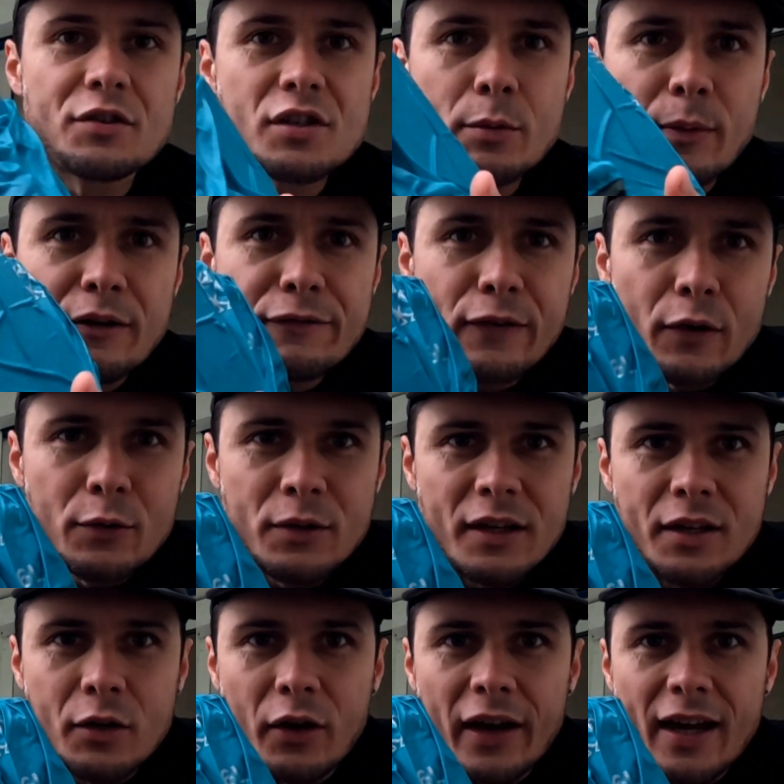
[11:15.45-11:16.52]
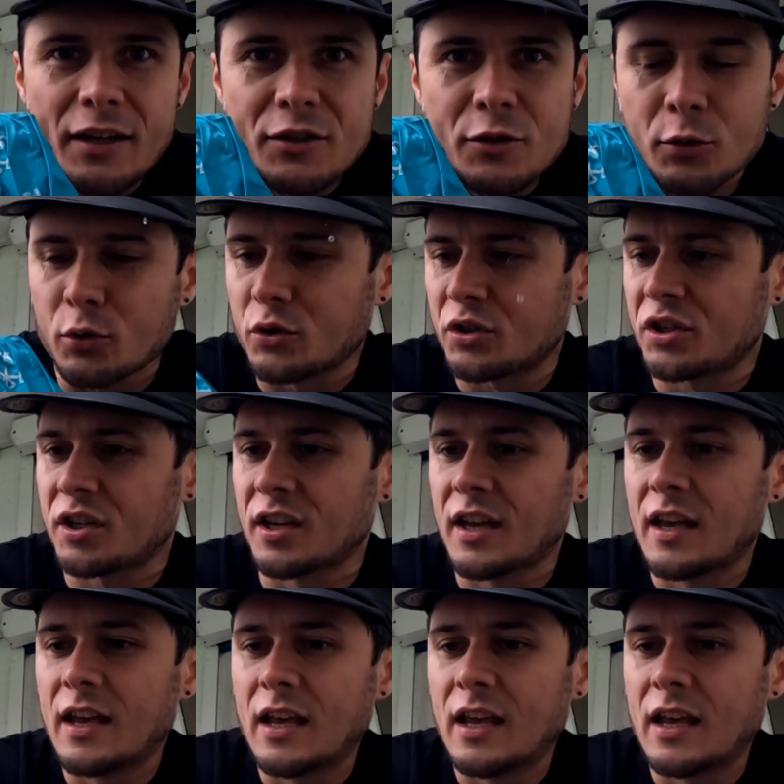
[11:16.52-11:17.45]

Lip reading: It's got my phone in, got a head torch,